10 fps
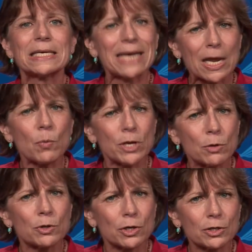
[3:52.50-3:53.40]
Take what
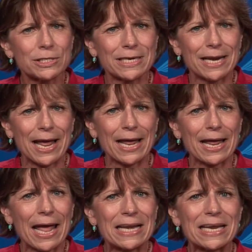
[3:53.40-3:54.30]
you learned
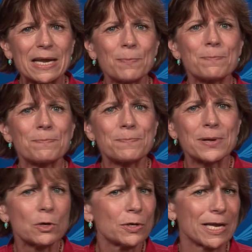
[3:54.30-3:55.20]
today and keep
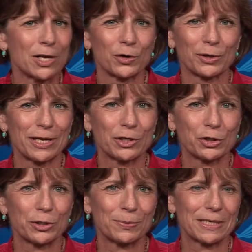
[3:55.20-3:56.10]
building your
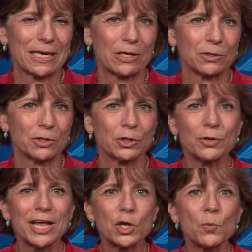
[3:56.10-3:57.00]
leadership skills so
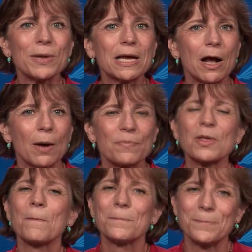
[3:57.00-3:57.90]
that you become
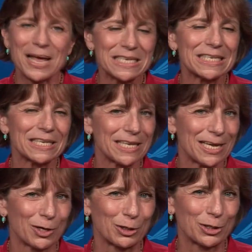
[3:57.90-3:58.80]
the best
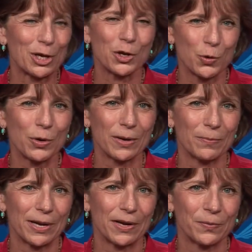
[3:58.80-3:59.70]
leaders you can
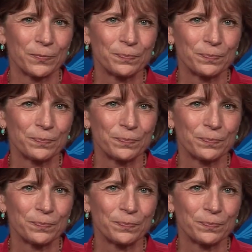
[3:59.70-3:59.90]
be.